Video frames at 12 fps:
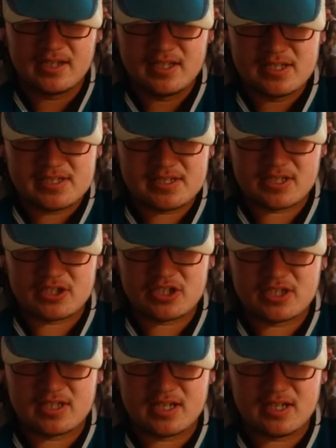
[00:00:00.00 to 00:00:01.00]

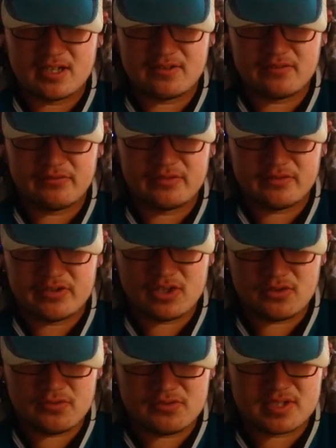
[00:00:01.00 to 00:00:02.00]
section of
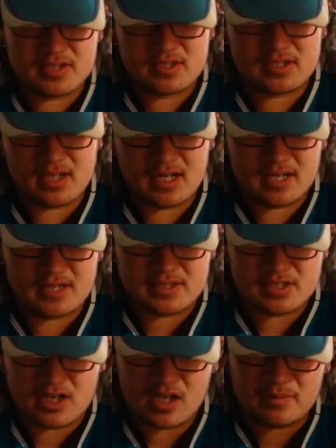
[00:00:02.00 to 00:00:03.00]
news to
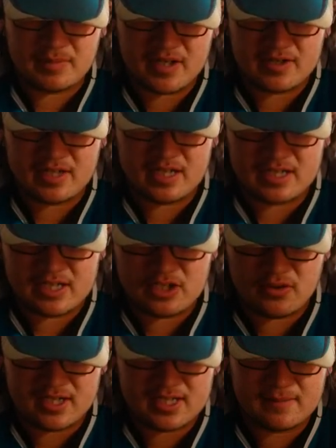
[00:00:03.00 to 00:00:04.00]
talk about, and I
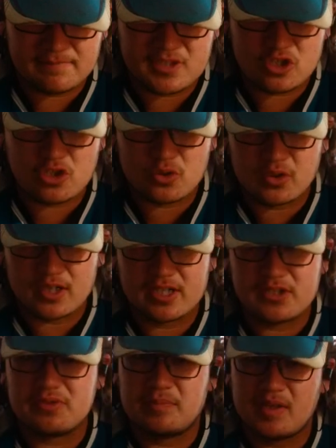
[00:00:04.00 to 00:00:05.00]
know I kept this short. I
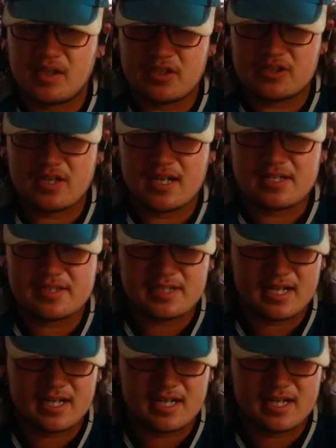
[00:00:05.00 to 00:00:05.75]
do apologize.